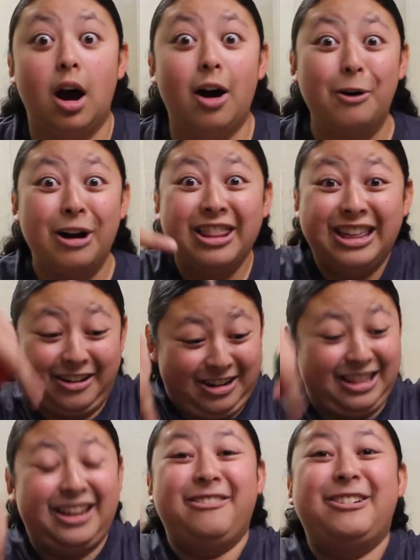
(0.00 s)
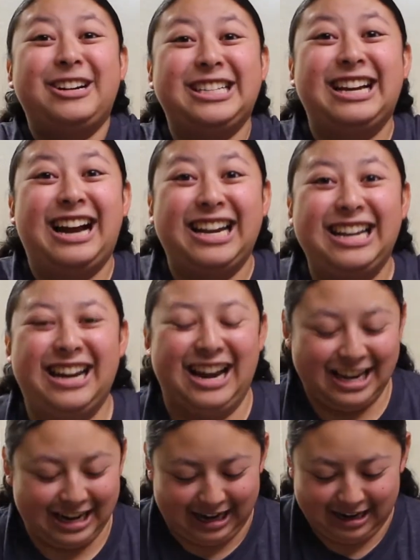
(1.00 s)
Oh, there it was! I did
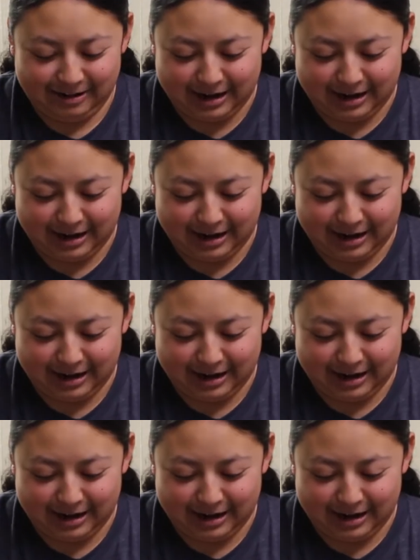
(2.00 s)
it,